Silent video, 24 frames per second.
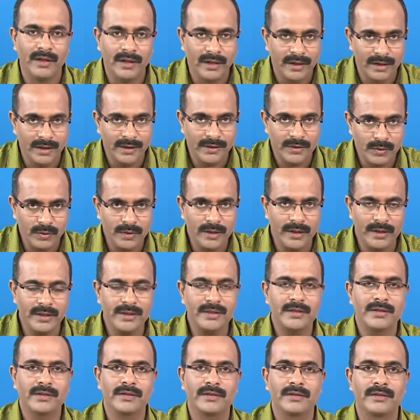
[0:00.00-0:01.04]
Dear
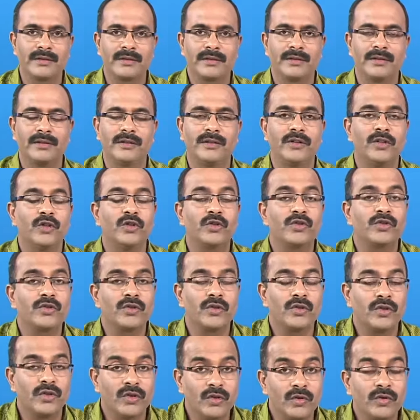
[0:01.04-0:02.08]
students, you
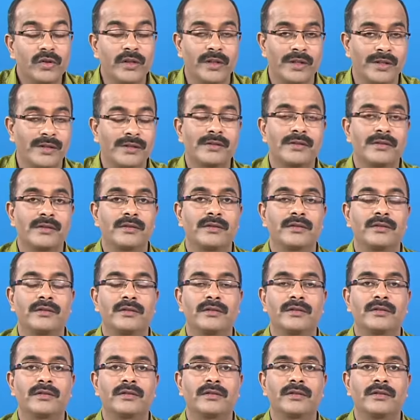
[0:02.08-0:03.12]
should know this.
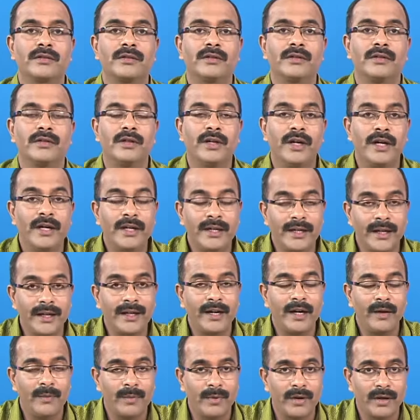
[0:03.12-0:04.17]

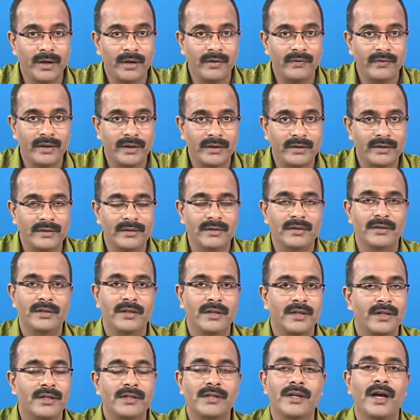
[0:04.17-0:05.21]
Integral part of x
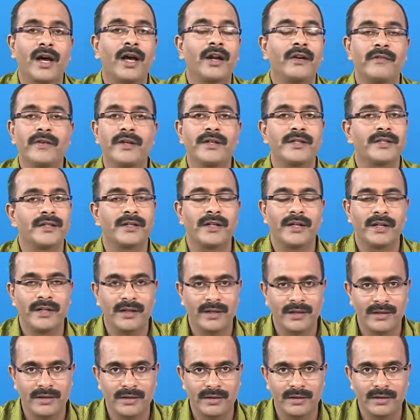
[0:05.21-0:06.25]
is always an
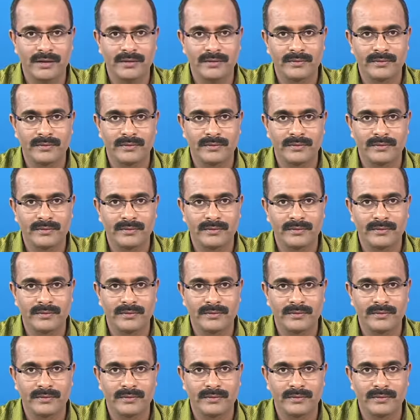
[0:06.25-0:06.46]
integer,